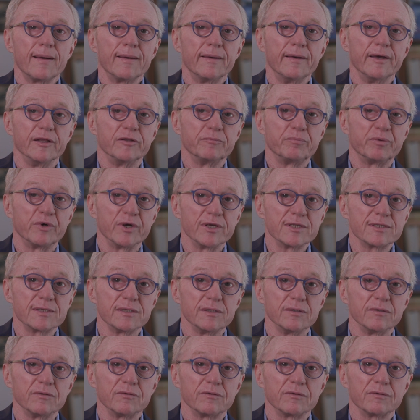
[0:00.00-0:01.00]
at
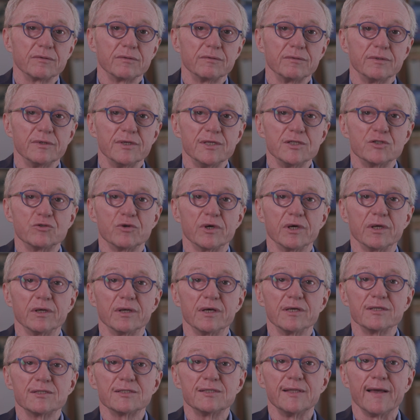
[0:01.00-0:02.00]
present, Israel
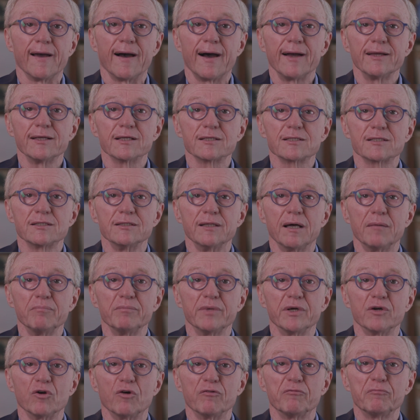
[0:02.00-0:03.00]
has the highest
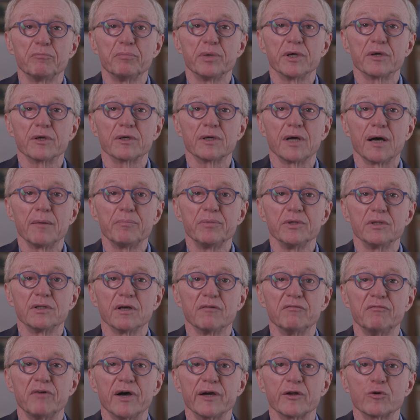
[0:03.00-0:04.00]
number of per capita
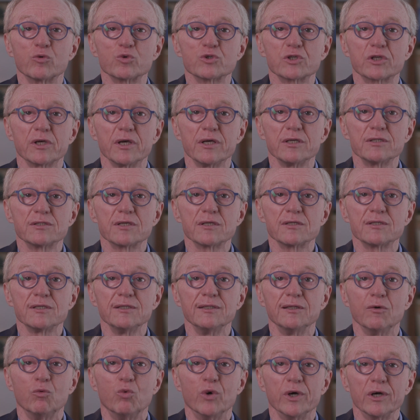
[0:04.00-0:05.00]
virus cases in
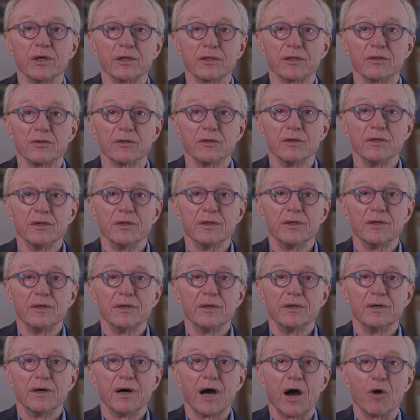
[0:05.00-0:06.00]
the world.
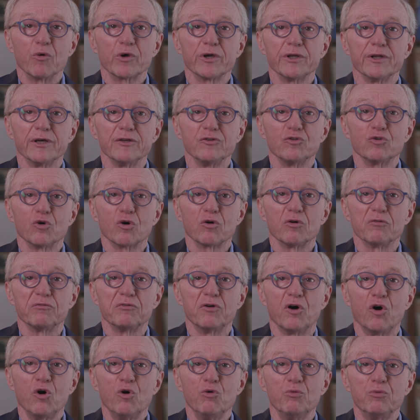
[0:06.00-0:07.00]
How can I talk of
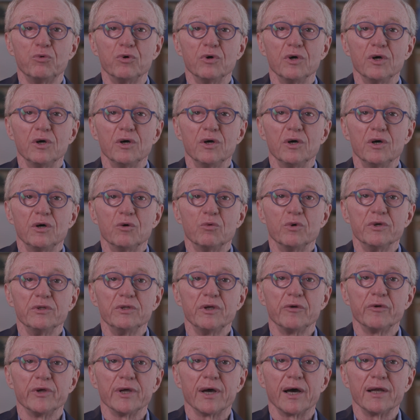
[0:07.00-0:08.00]
hope when the
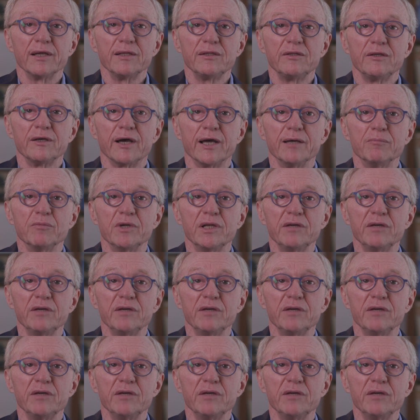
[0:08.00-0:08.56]
reality I'm